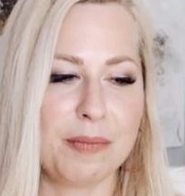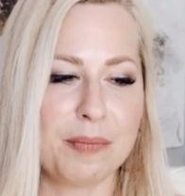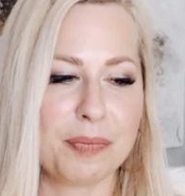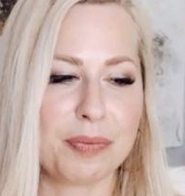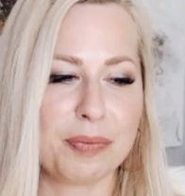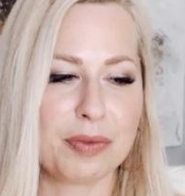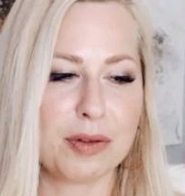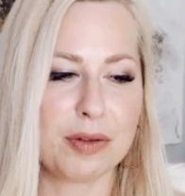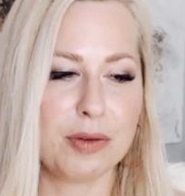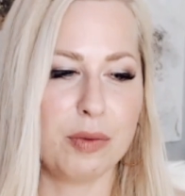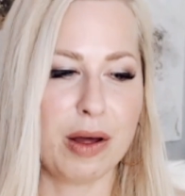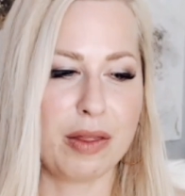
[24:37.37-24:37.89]

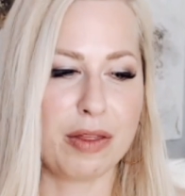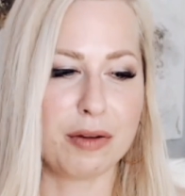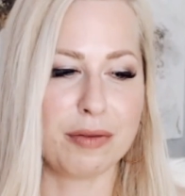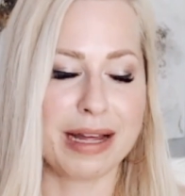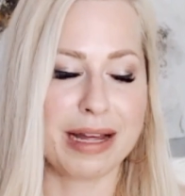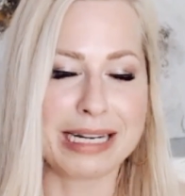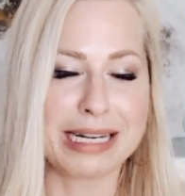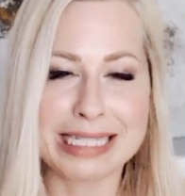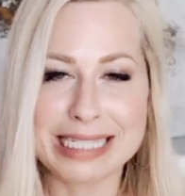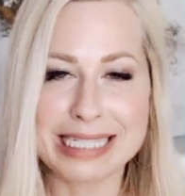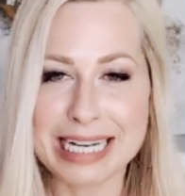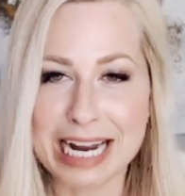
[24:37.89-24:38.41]
whether
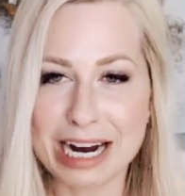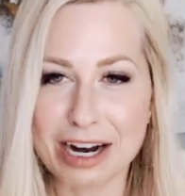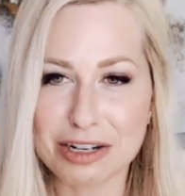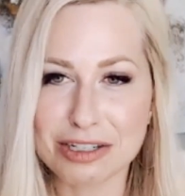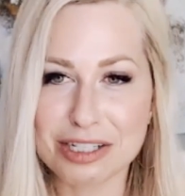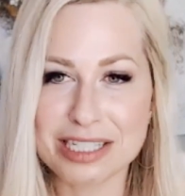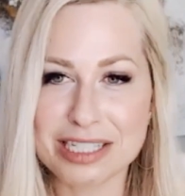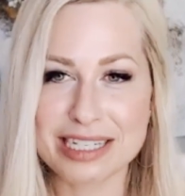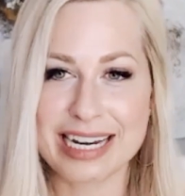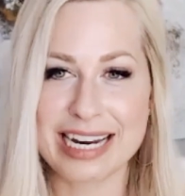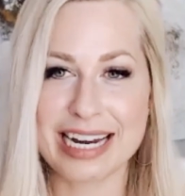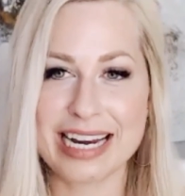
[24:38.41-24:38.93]
that's
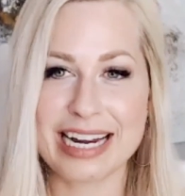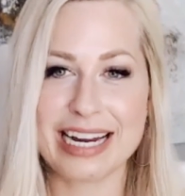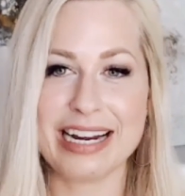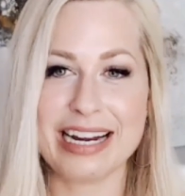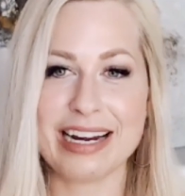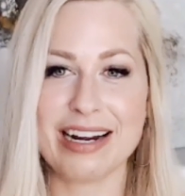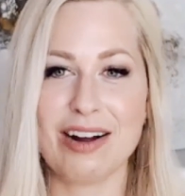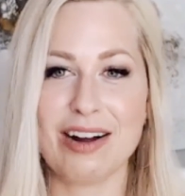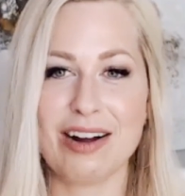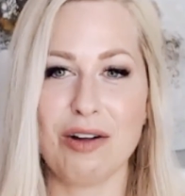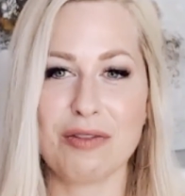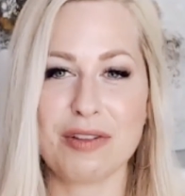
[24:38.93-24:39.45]
scarcity,
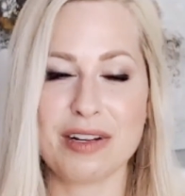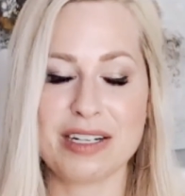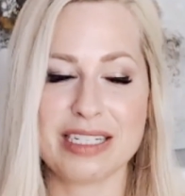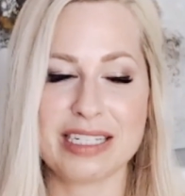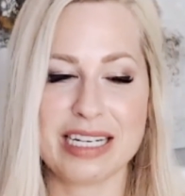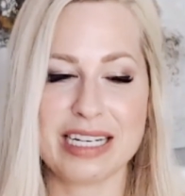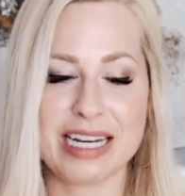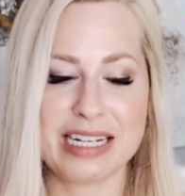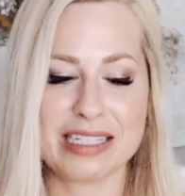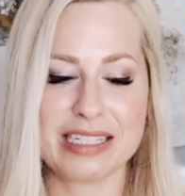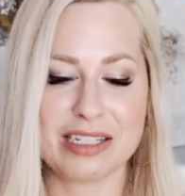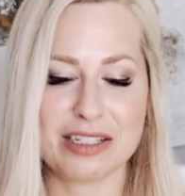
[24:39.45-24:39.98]
all these
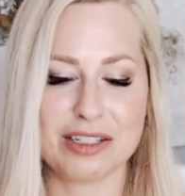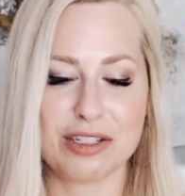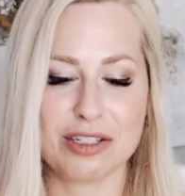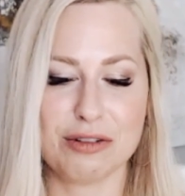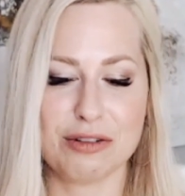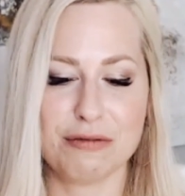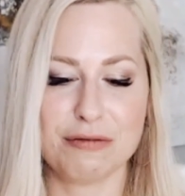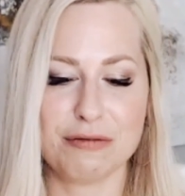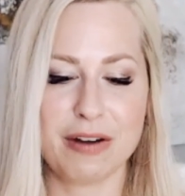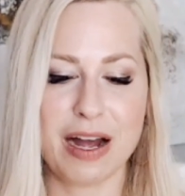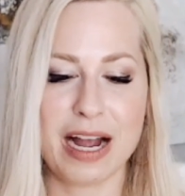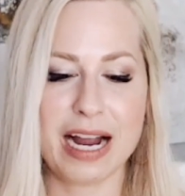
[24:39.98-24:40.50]
things. And so
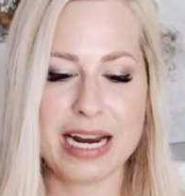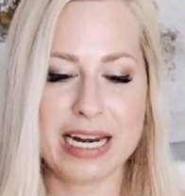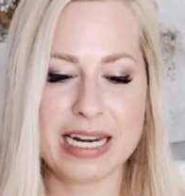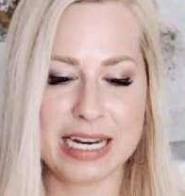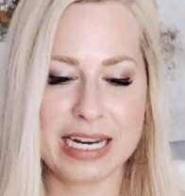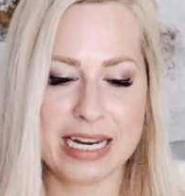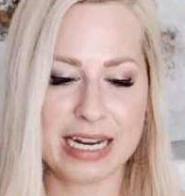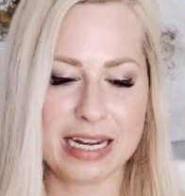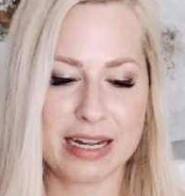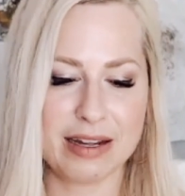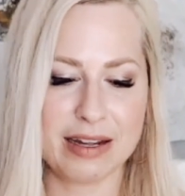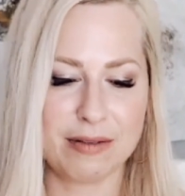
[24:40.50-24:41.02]

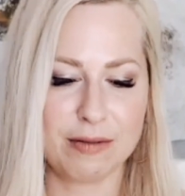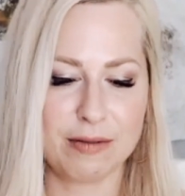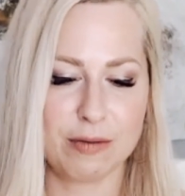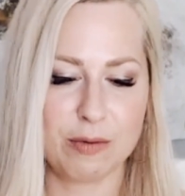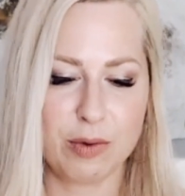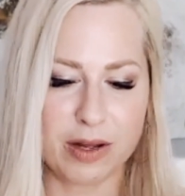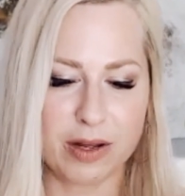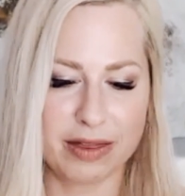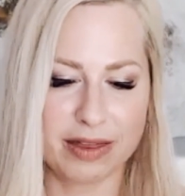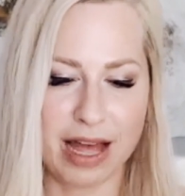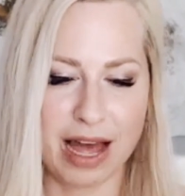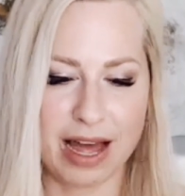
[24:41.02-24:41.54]
finding
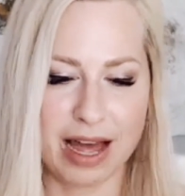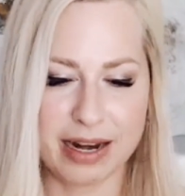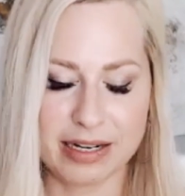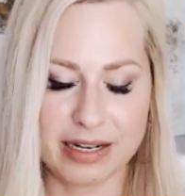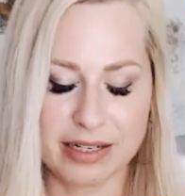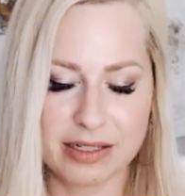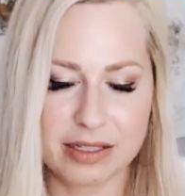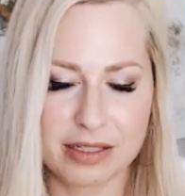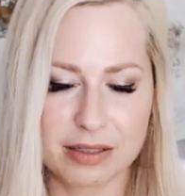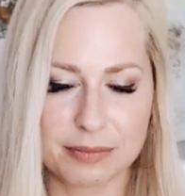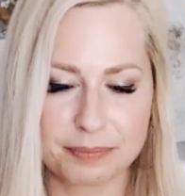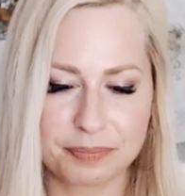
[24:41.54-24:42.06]
what that
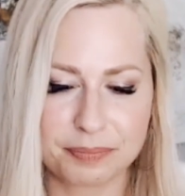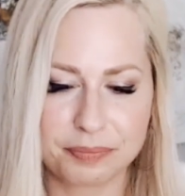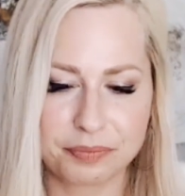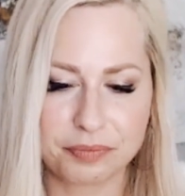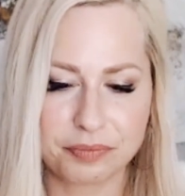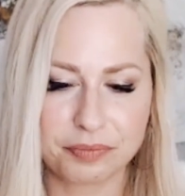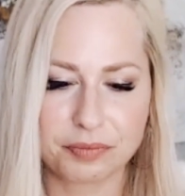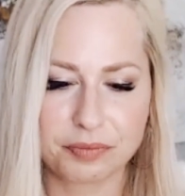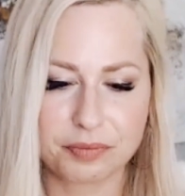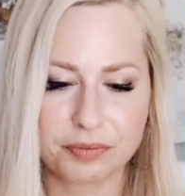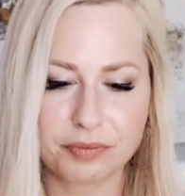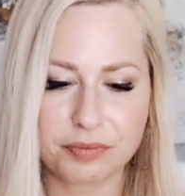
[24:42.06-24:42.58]
is
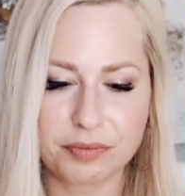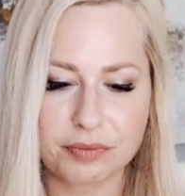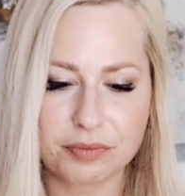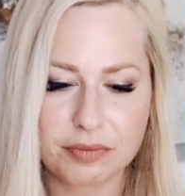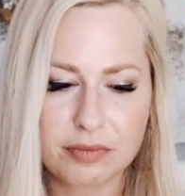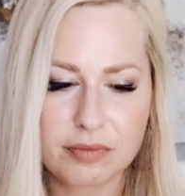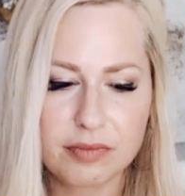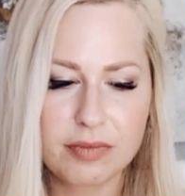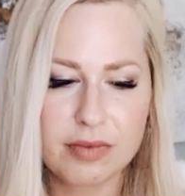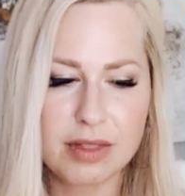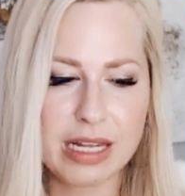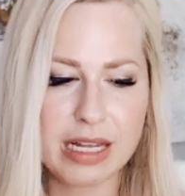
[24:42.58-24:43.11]

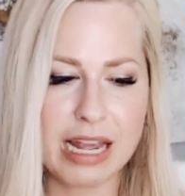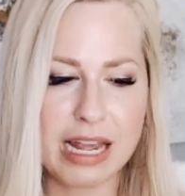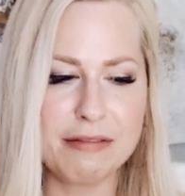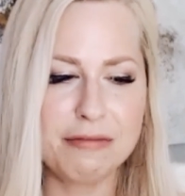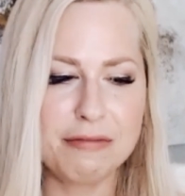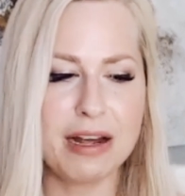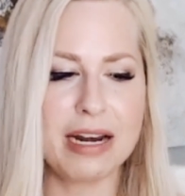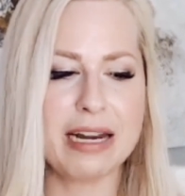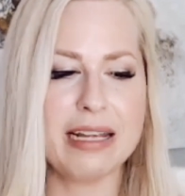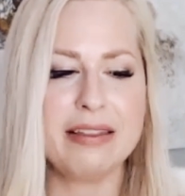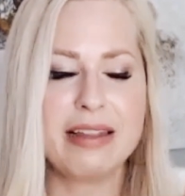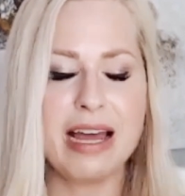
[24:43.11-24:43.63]
and
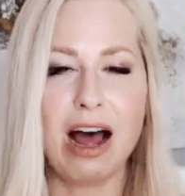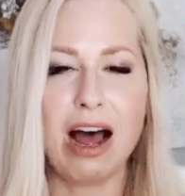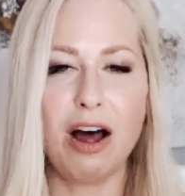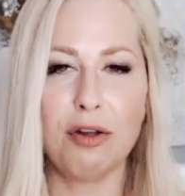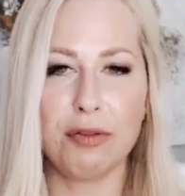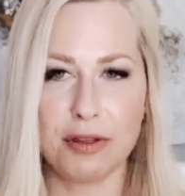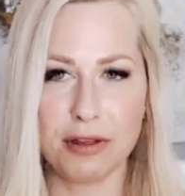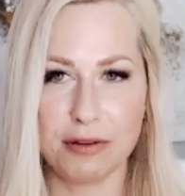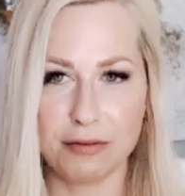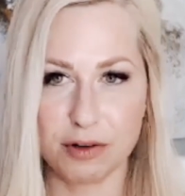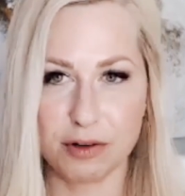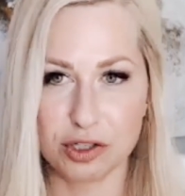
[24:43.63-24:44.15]
finding the
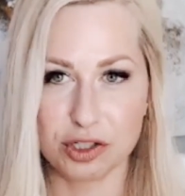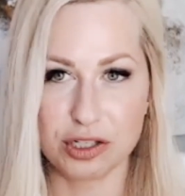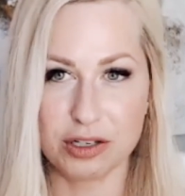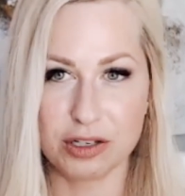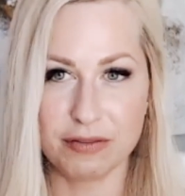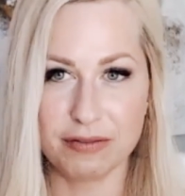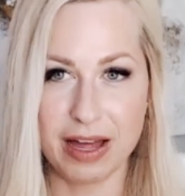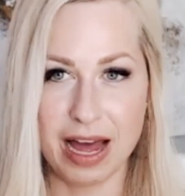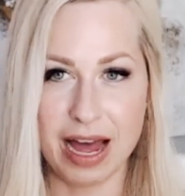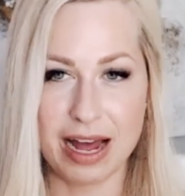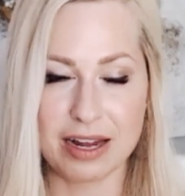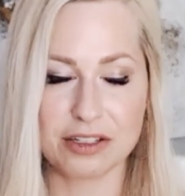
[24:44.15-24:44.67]
healthy version of
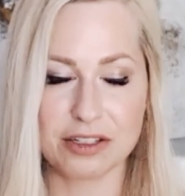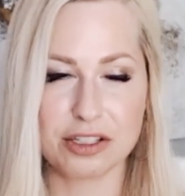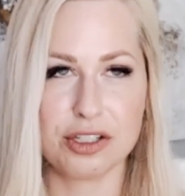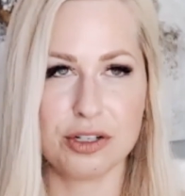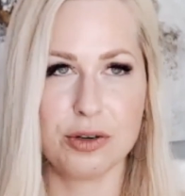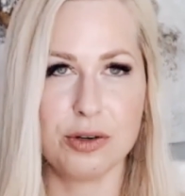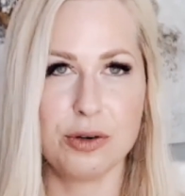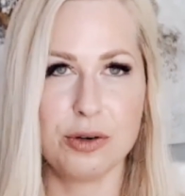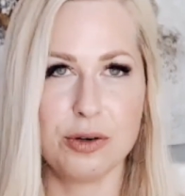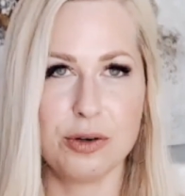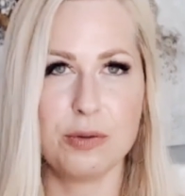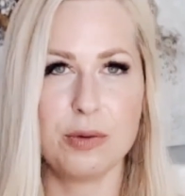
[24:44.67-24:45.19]
that.
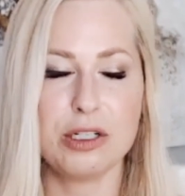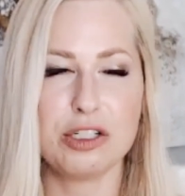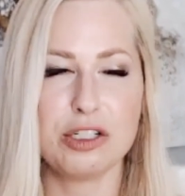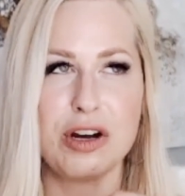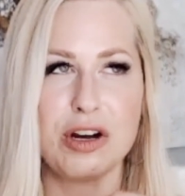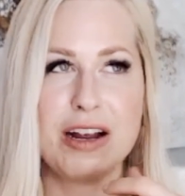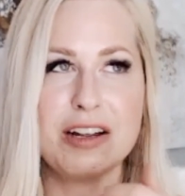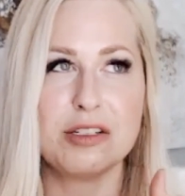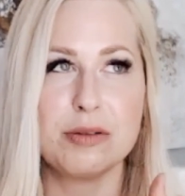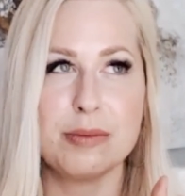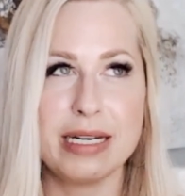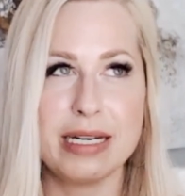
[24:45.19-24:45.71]
So what
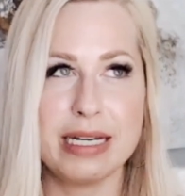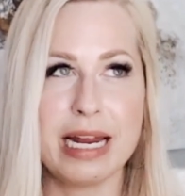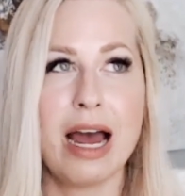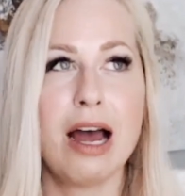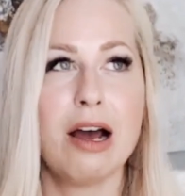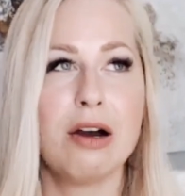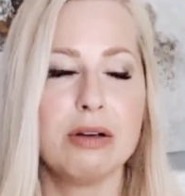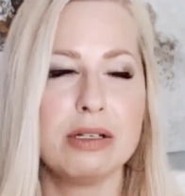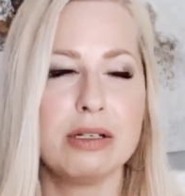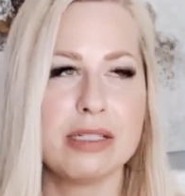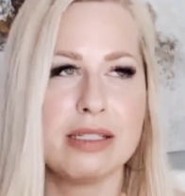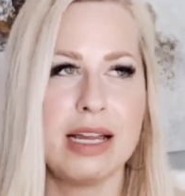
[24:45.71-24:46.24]
drives me
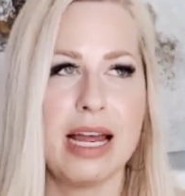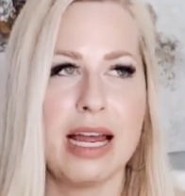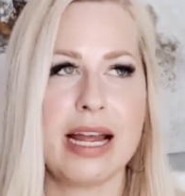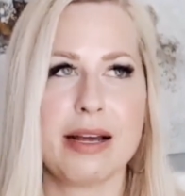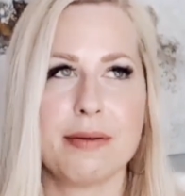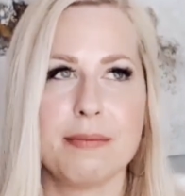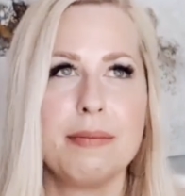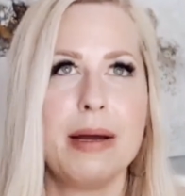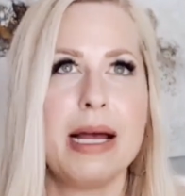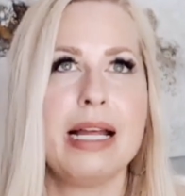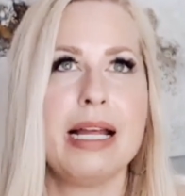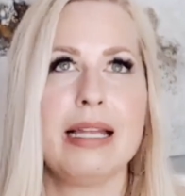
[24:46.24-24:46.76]
now is like
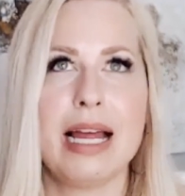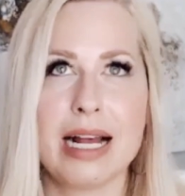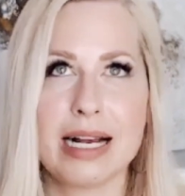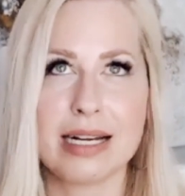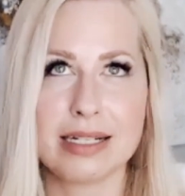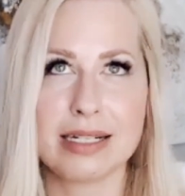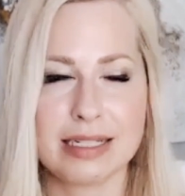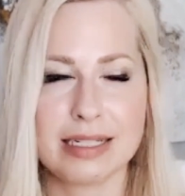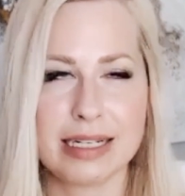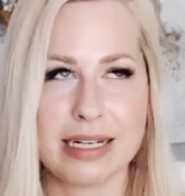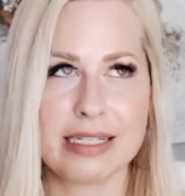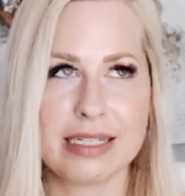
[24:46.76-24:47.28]
my
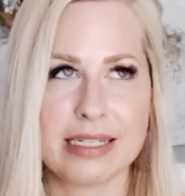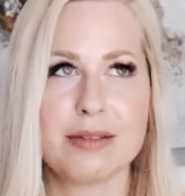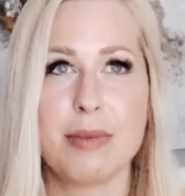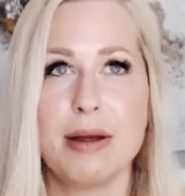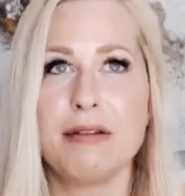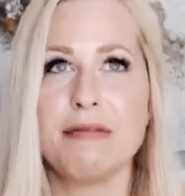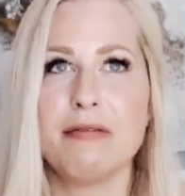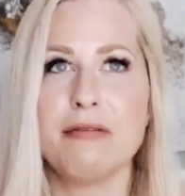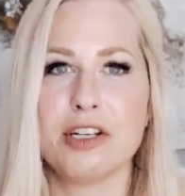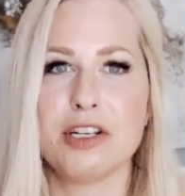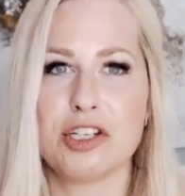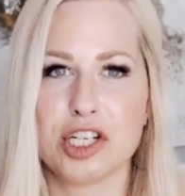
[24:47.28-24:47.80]
legacy, is my
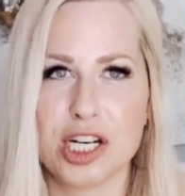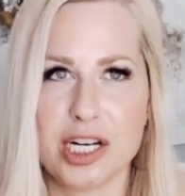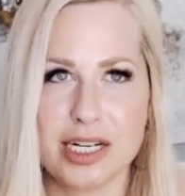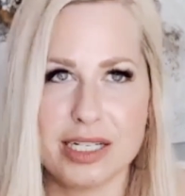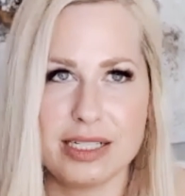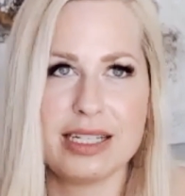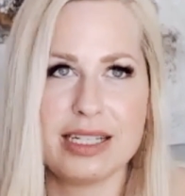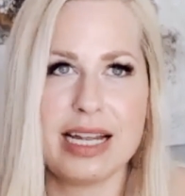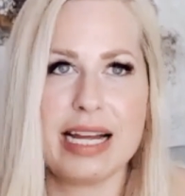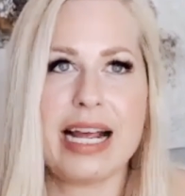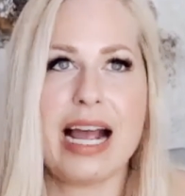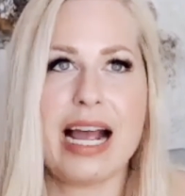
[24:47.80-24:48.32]
vision.
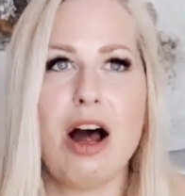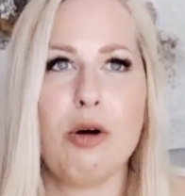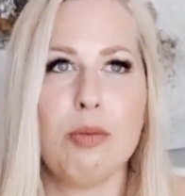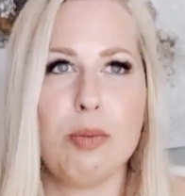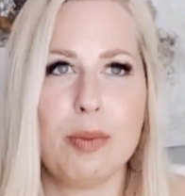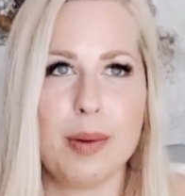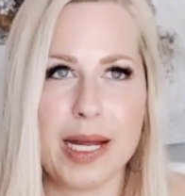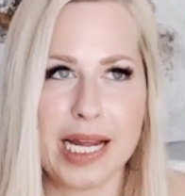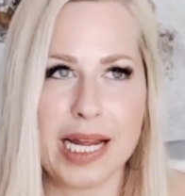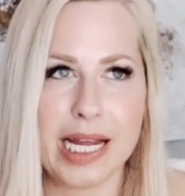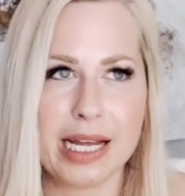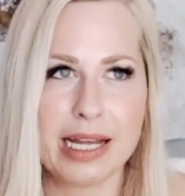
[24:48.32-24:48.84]
It's like
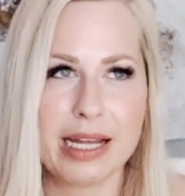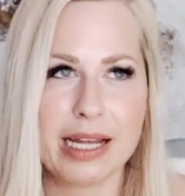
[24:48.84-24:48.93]
helping.